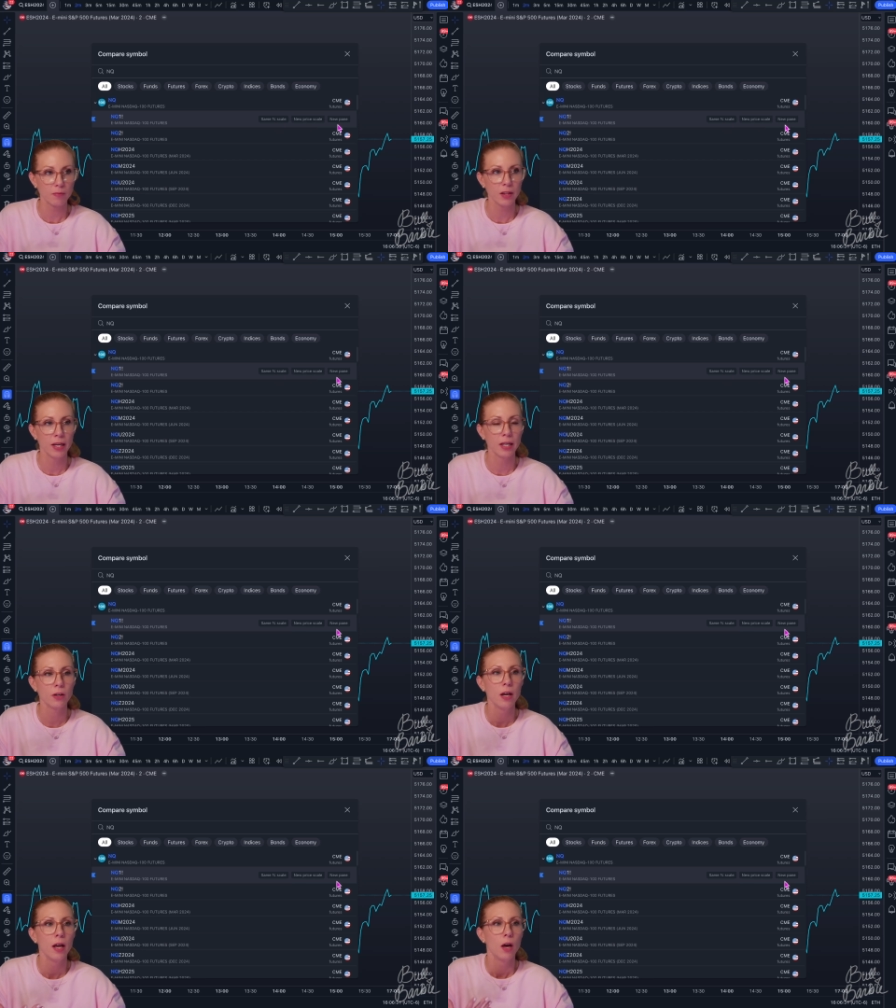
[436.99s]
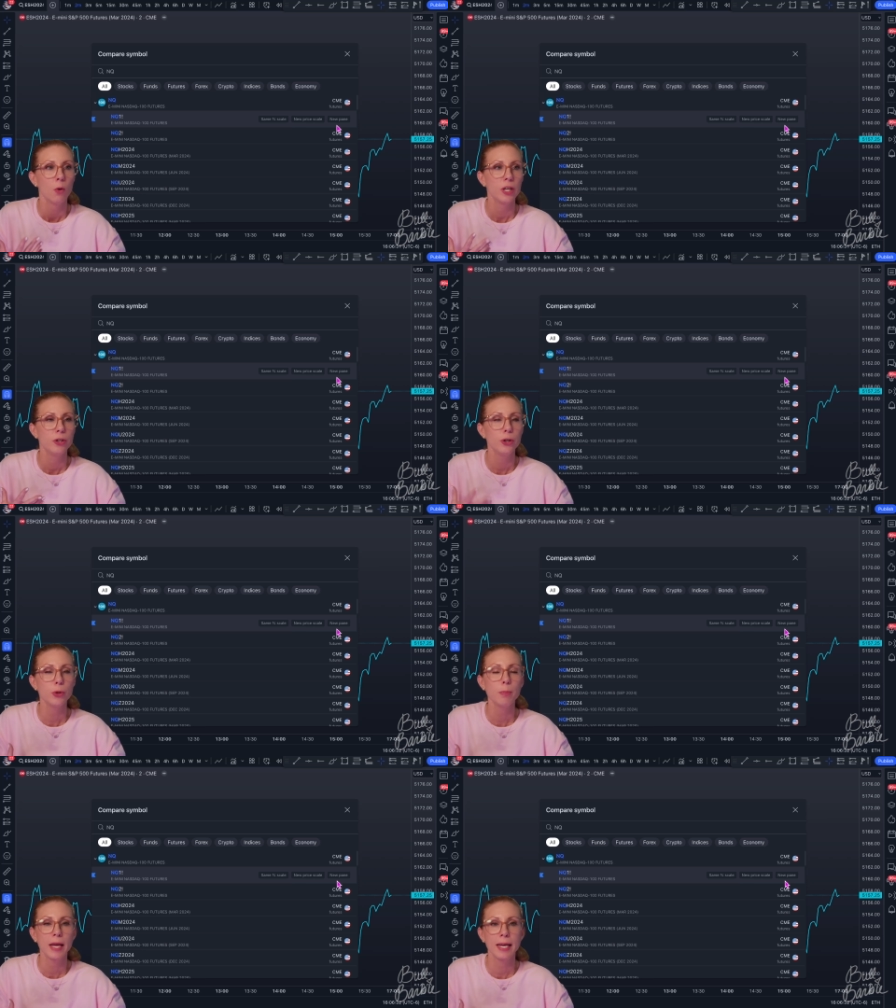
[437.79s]
And what new
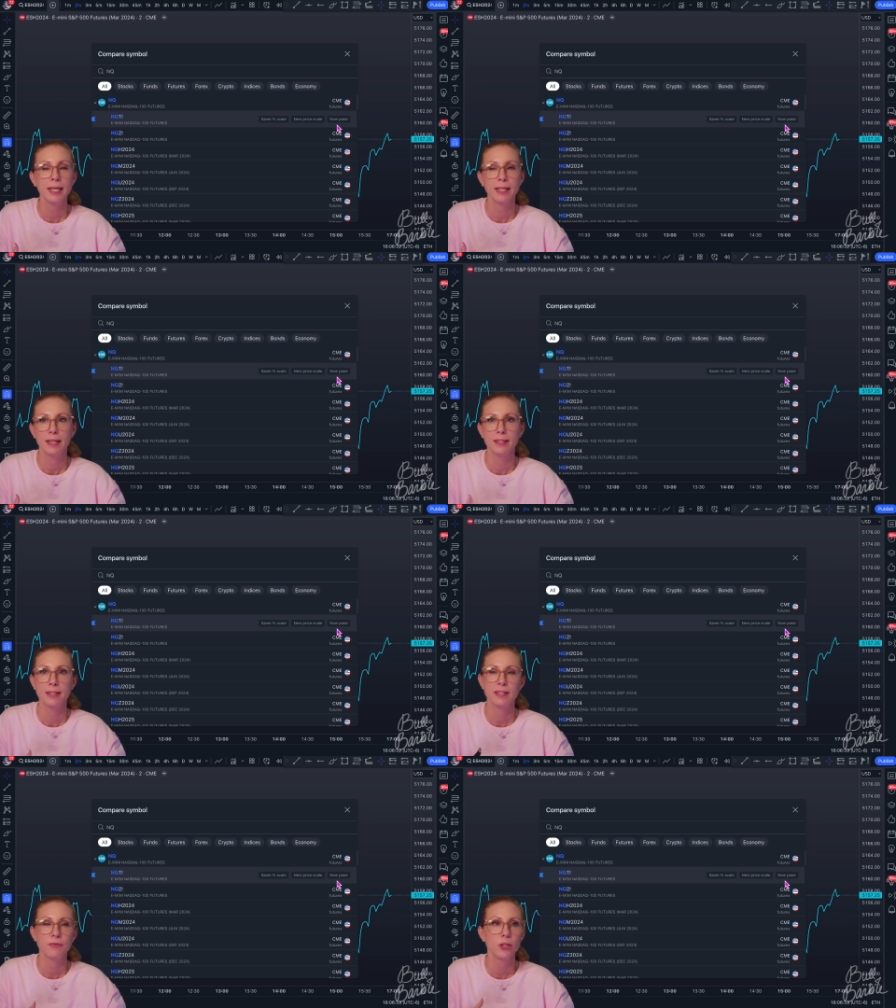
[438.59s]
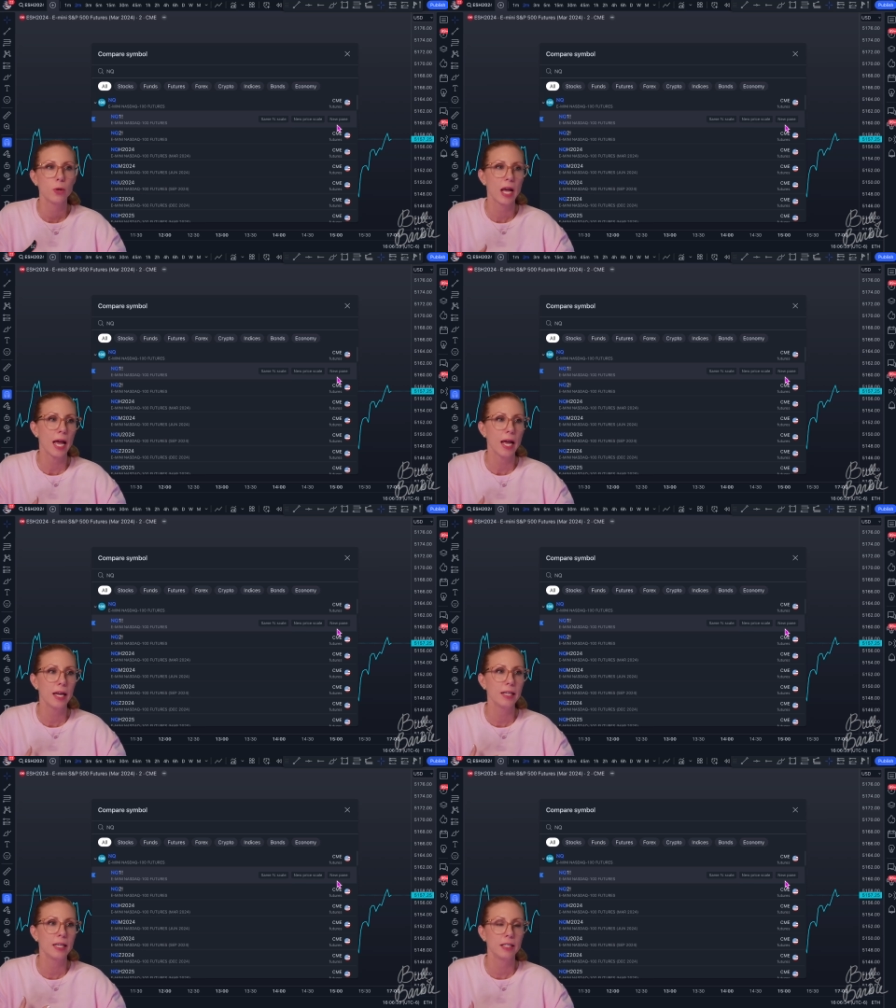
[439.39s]
pane is, is if you add
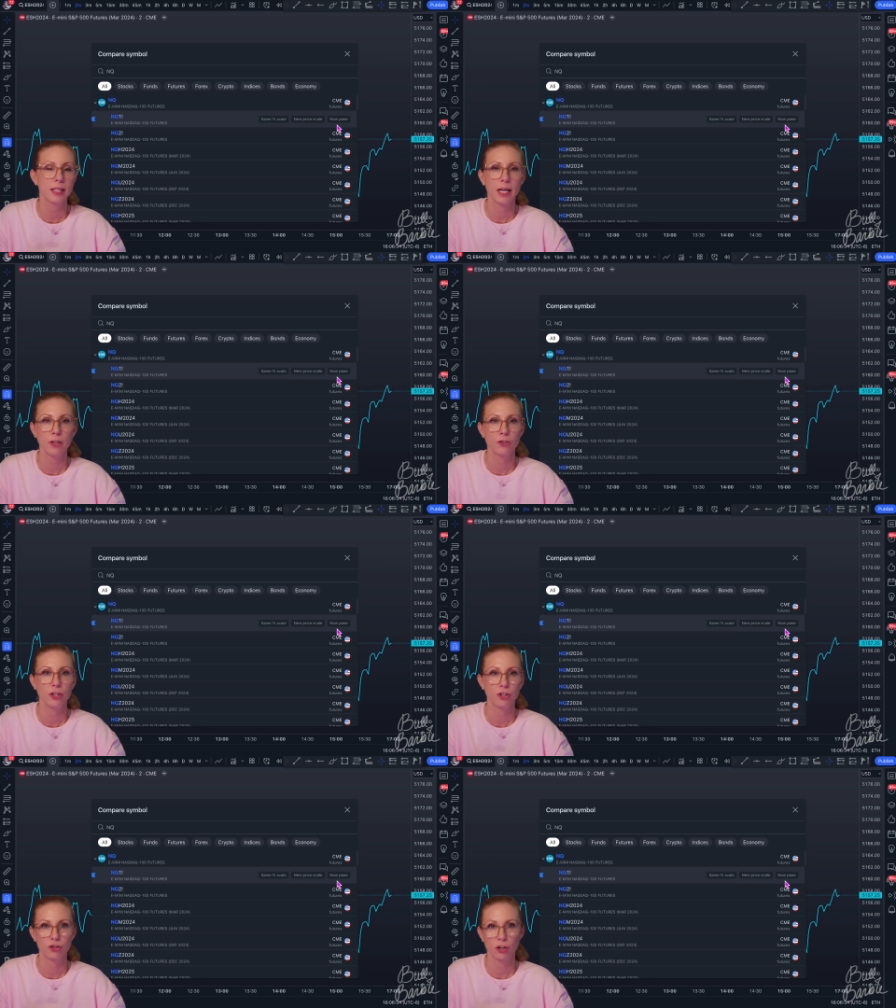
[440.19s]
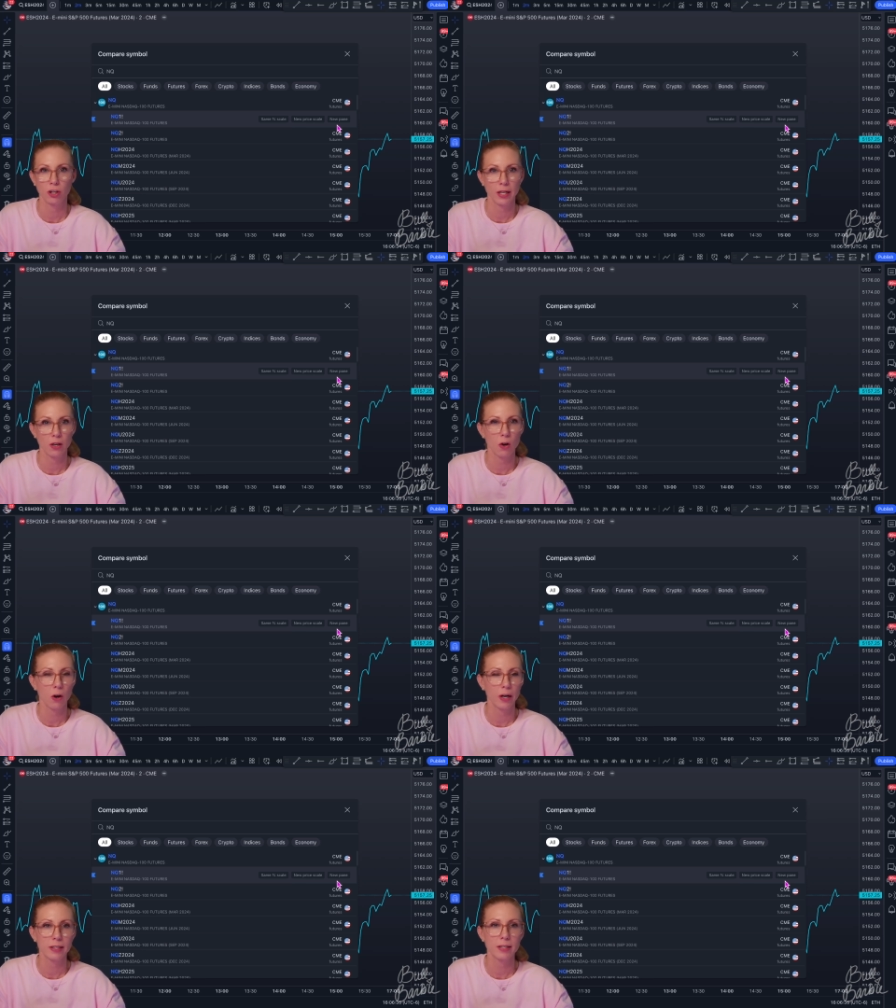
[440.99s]
an indicator to your chart like
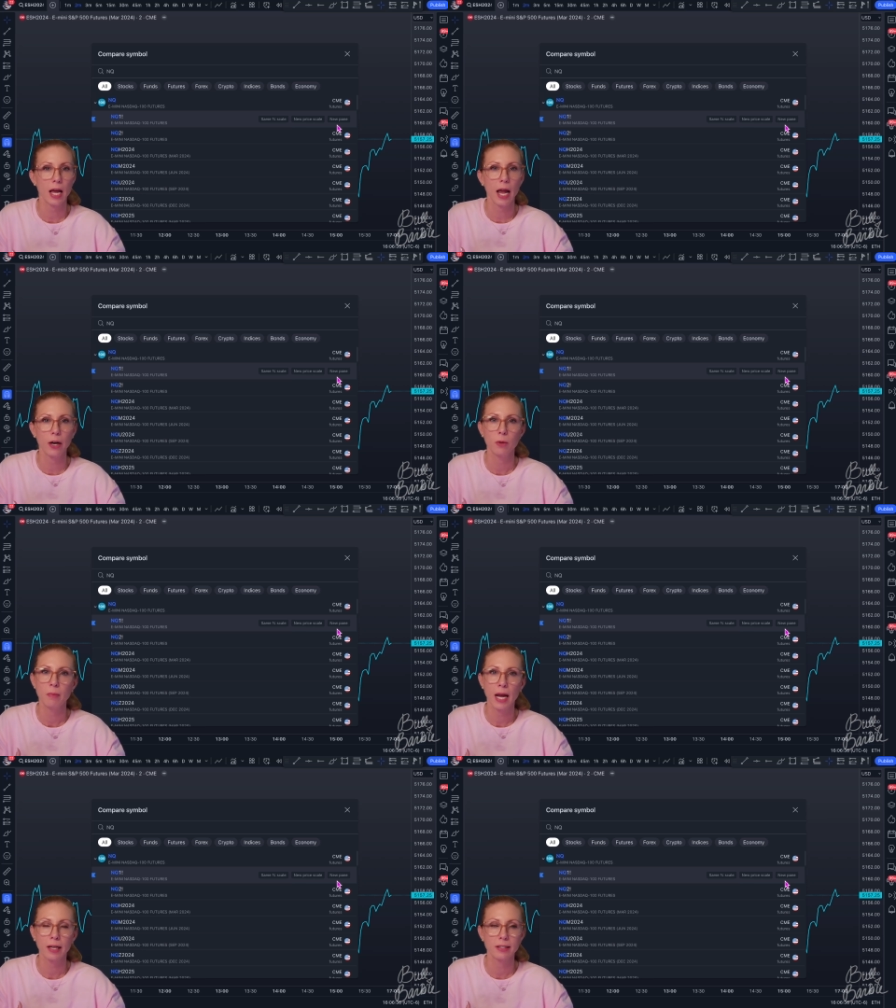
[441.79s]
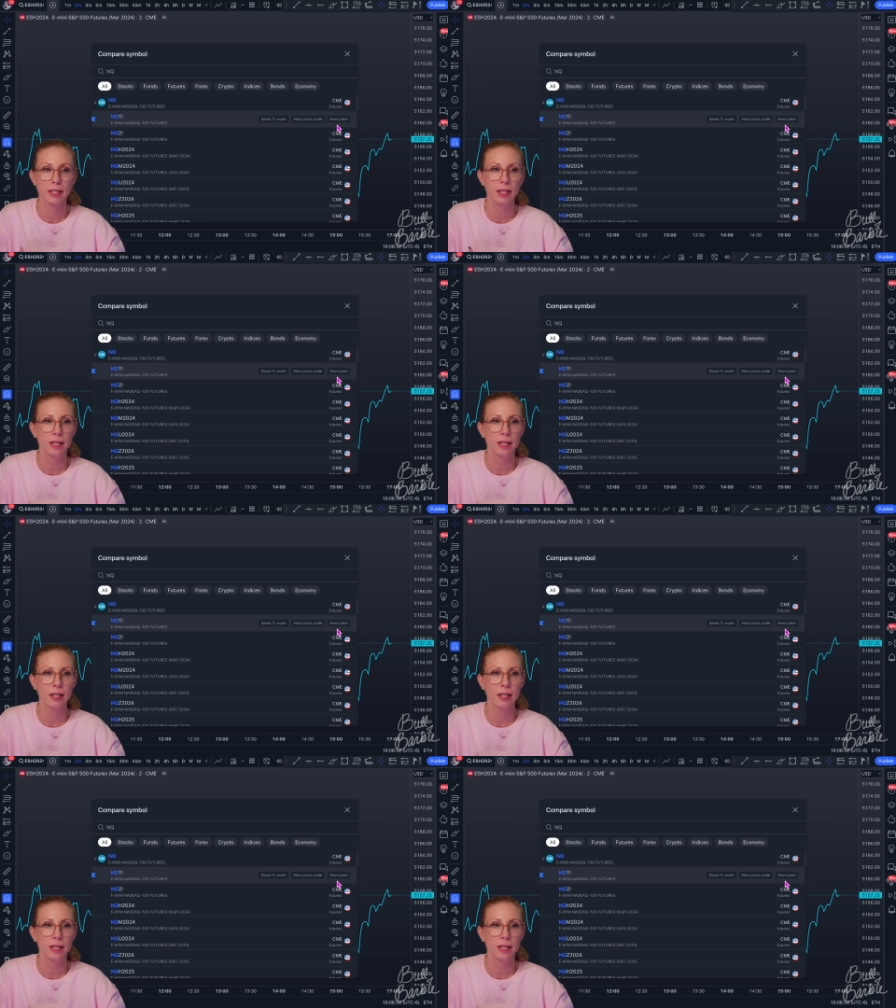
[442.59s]
RSI or MACD,